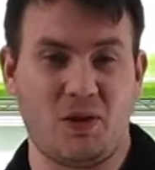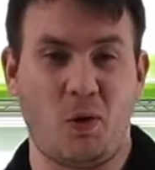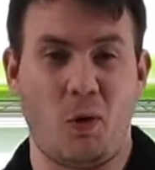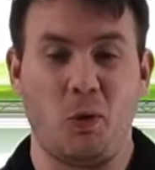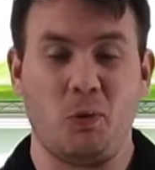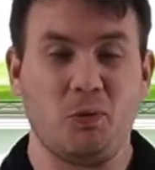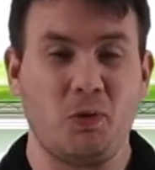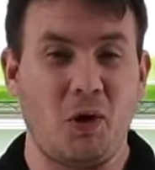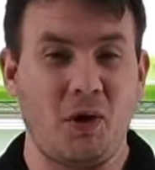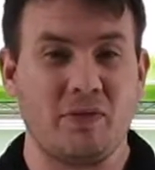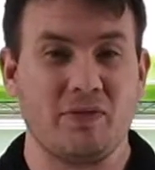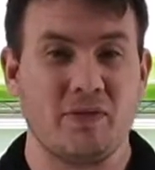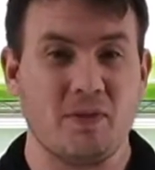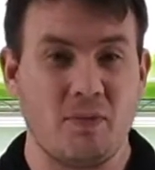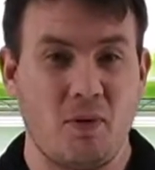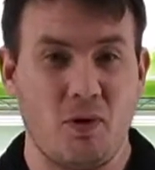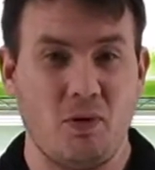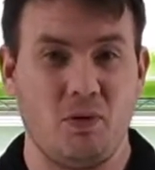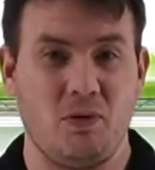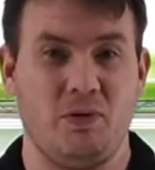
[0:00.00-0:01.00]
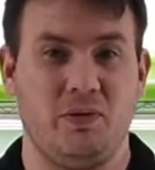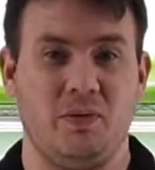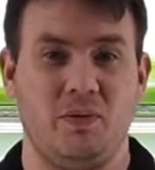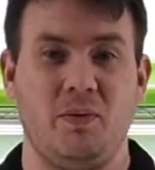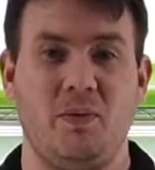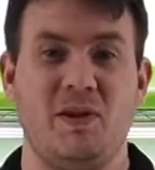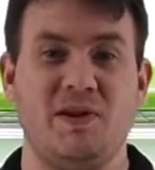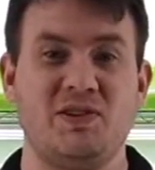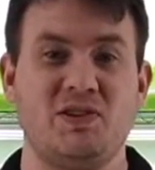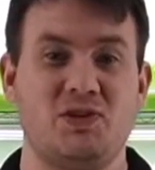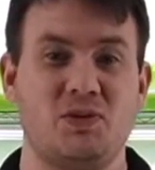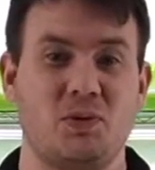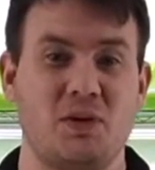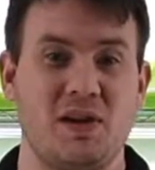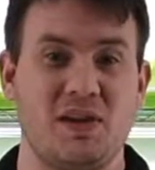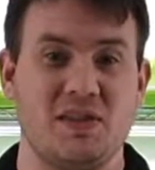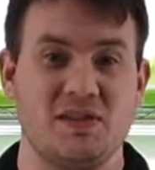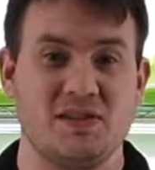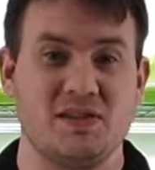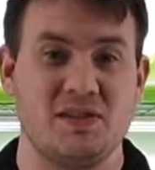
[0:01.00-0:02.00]
hold off the mold when
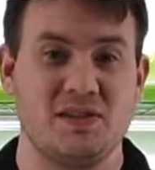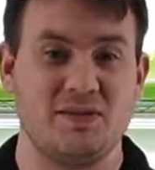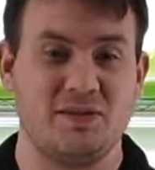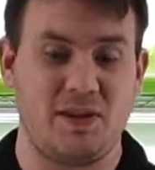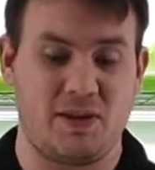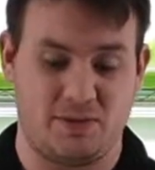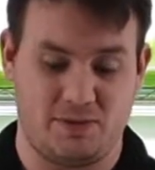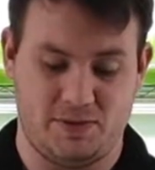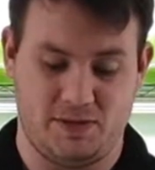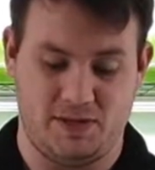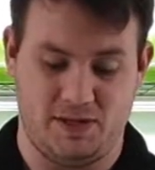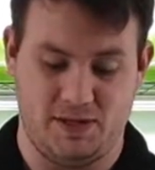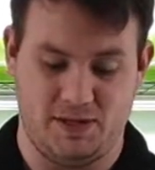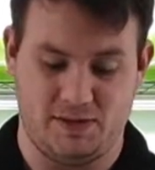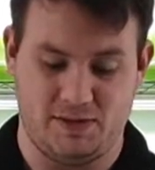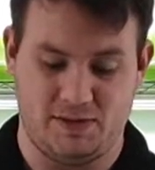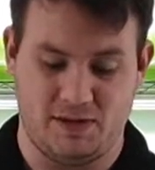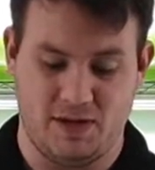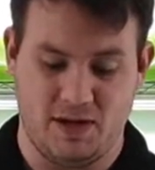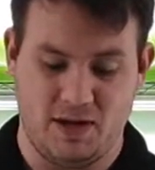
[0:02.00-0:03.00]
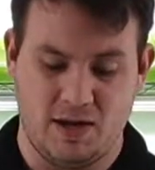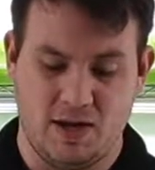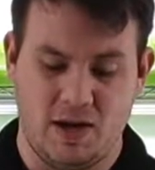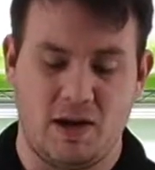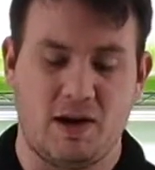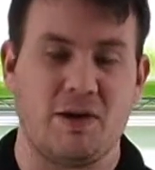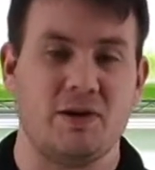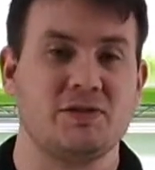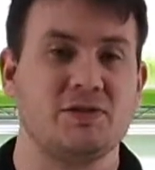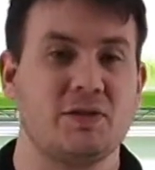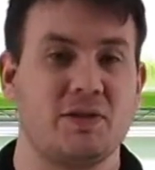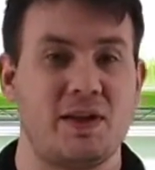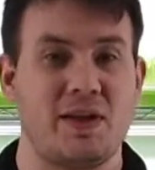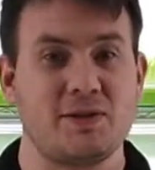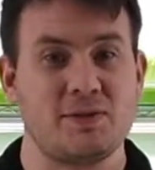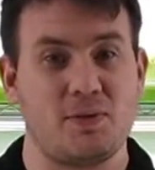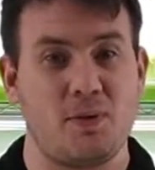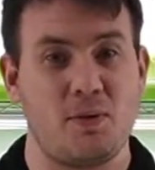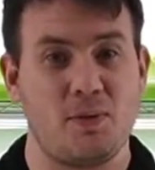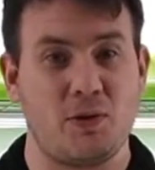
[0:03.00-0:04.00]
soaking the sunflower seeds. So
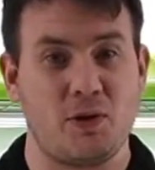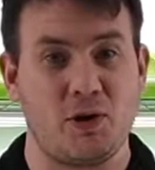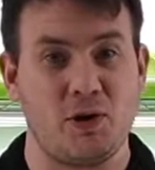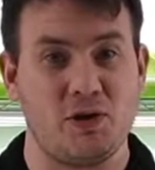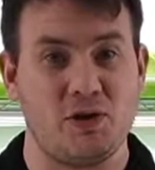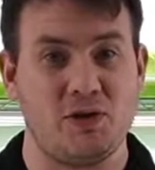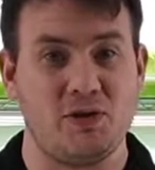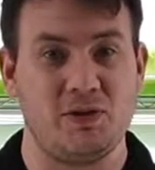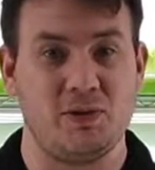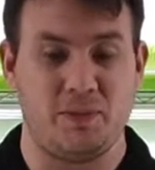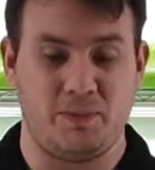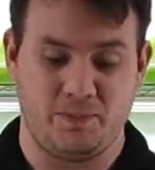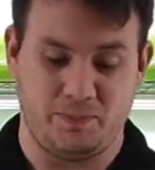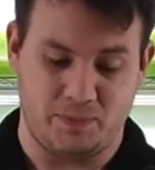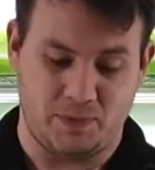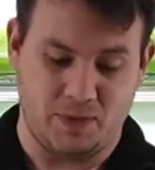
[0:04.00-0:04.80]
that's what we're going to do.